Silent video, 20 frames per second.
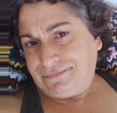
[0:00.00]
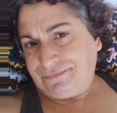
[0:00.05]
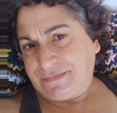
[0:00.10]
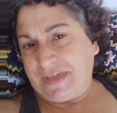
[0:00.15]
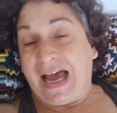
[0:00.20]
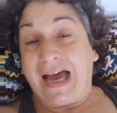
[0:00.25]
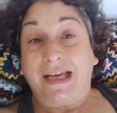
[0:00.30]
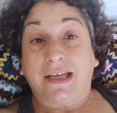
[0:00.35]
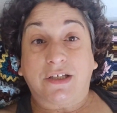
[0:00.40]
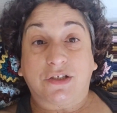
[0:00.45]

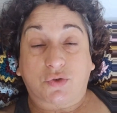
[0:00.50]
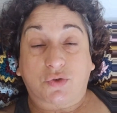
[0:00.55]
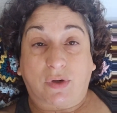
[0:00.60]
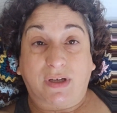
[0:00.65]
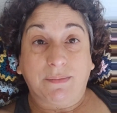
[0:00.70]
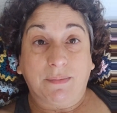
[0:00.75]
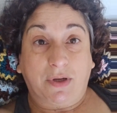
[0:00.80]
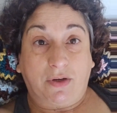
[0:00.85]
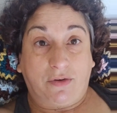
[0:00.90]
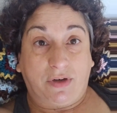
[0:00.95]
I
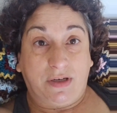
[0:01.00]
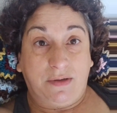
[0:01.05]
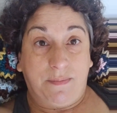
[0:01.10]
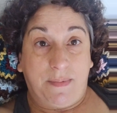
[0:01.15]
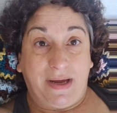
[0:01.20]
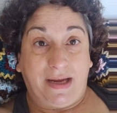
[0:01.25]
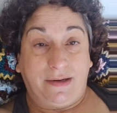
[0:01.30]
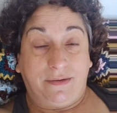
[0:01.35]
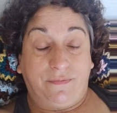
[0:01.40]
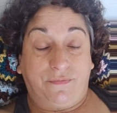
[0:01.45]
enjoy married
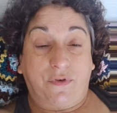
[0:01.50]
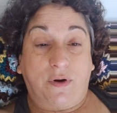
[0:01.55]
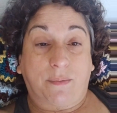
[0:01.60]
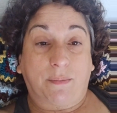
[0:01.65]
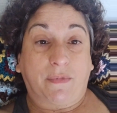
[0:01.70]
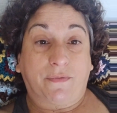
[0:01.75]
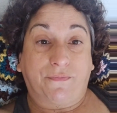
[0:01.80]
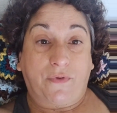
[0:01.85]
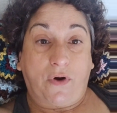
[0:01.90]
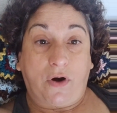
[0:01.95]
men from
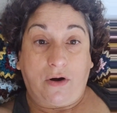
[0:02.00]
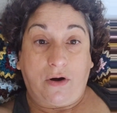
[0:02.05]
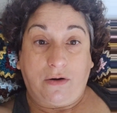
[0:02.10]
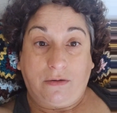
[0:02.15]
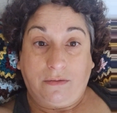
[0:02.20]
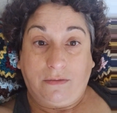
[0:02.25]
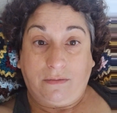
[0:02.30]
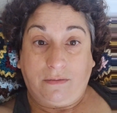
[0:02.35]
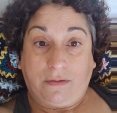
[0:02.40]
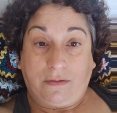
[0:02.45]

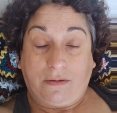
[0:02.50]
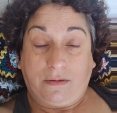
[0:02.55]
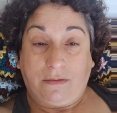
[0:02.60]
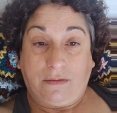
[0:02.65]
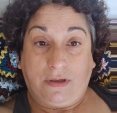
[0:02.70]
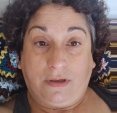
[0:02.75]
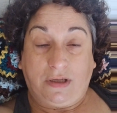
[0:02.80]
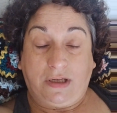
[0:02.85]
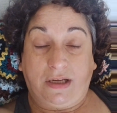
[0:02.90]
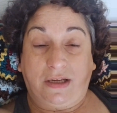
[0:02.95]
afar.
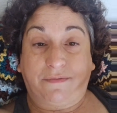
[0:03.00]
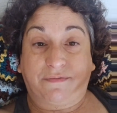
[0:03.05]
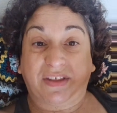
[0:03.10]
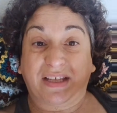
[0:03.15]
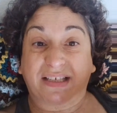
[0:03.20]
If they